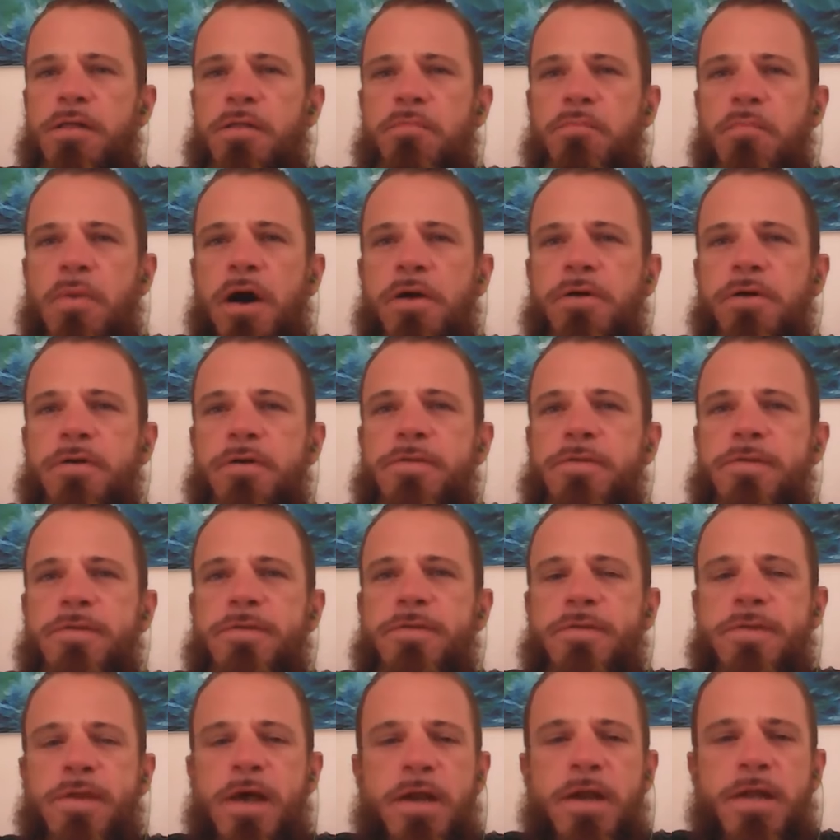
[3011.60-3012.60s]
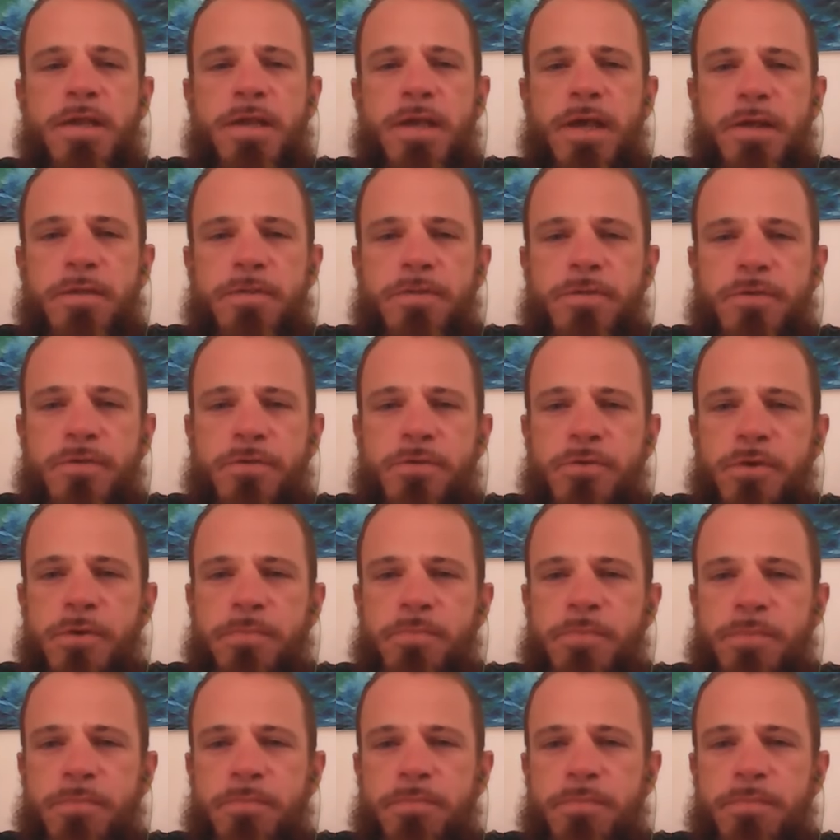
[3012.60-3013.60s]
modern society had
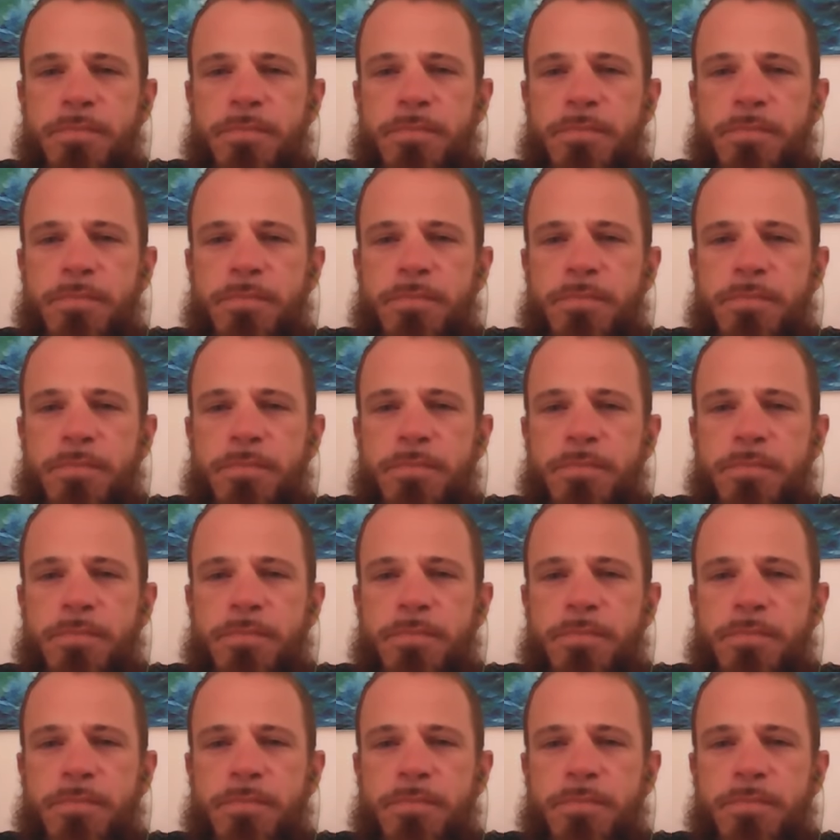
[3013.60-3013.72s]
stripped